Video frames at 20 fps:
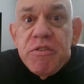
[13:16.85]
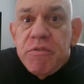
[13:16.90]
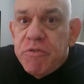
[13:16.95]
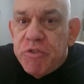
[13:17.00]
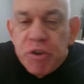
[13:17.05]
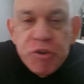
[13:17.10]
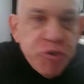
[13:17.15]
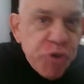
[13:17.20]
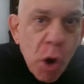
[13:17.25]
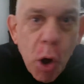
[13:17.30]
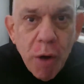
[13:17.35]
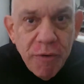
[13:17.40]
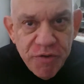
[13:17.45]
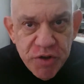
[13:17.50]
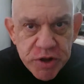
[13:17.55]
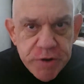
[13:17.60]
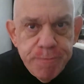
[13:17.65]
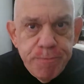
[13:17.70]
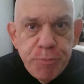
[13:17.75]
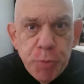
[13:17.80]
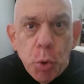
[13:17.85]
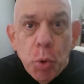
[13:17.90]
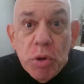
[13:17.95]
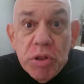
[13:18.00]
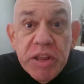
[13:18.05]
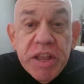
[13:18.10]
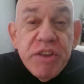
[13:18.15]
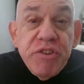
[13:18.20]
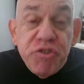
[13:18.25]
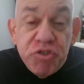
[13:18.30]
dissolve it, or
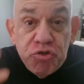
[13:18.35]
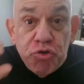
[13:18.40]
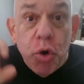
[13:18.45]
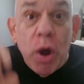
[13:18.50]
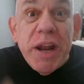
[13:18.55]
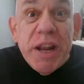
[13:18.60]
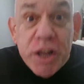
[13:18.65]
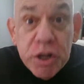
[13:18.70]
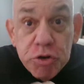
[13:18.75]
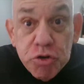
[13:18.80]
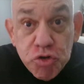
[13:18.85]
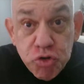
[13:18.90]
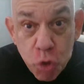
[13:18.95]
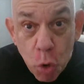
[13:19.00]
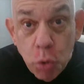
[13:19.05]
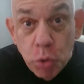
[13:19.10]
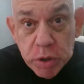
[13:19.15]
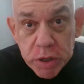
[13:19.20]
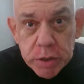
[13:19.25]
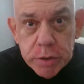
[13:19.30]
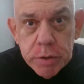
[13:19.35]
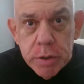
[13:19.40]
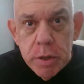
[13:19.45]
at least try to control it.